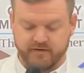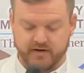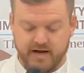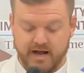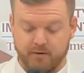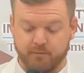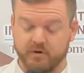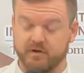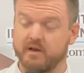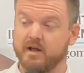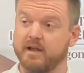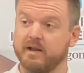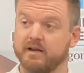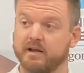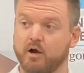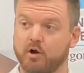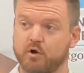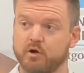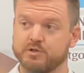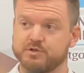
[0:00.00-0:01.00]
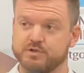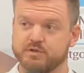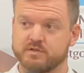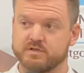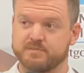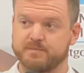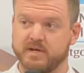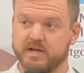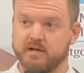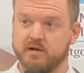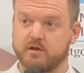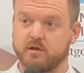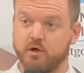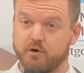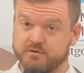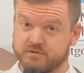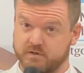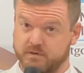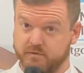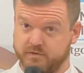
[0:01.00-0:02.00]
and I would encourage you to speak
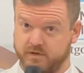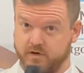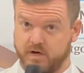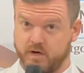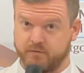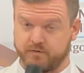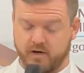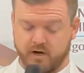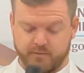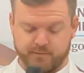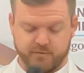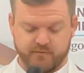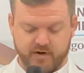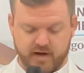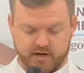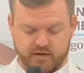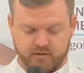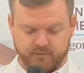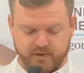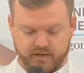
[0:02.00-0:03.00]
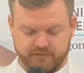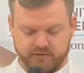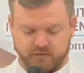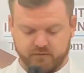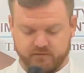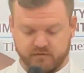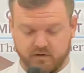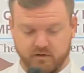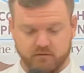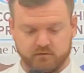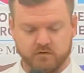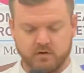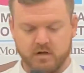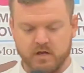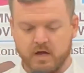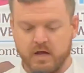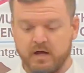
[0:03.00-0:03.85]
closely with your healthcare provider about those things.